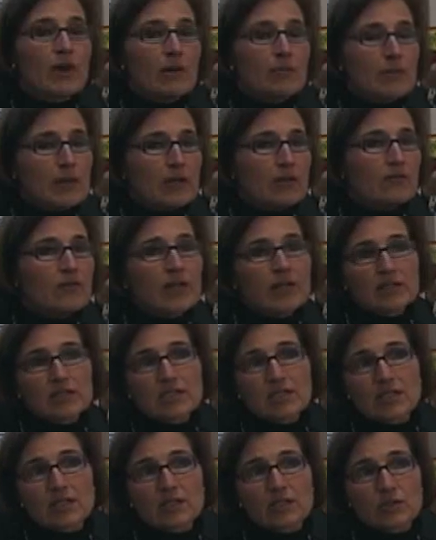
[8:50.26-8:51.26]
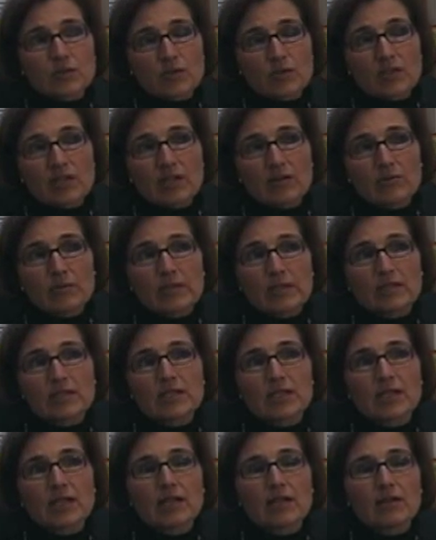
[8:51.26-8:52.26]
got parent volunteers within our
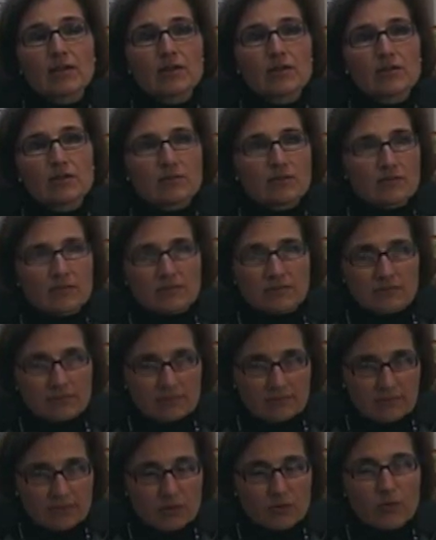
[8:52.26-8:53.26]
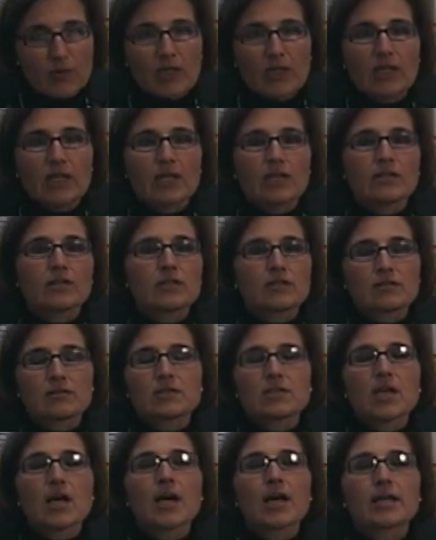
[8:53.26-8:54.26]
building, the reading
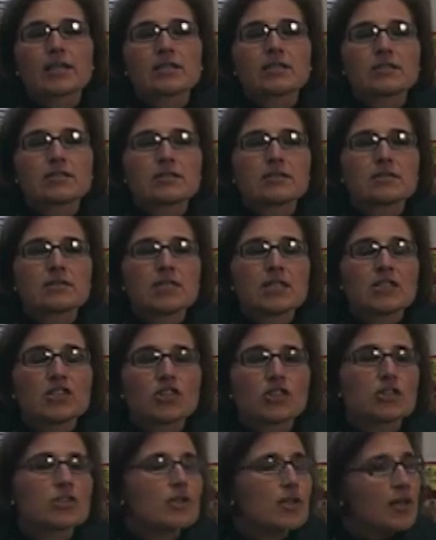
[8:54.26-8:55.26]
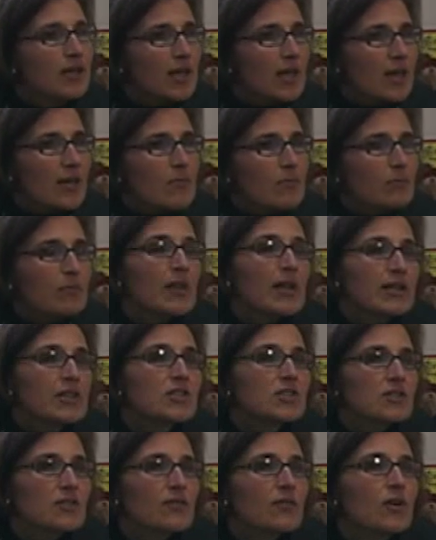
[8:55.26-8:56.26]
teachers,
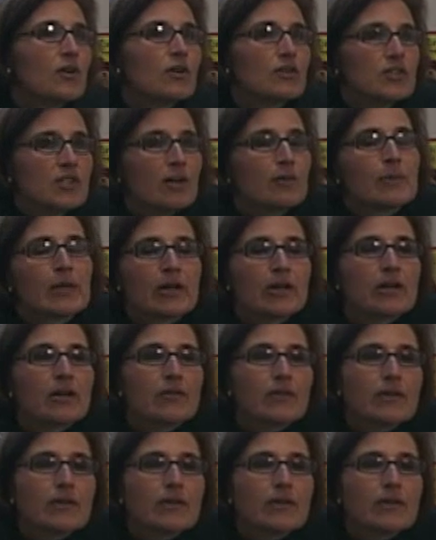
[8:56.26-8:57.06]
plus, of course, our America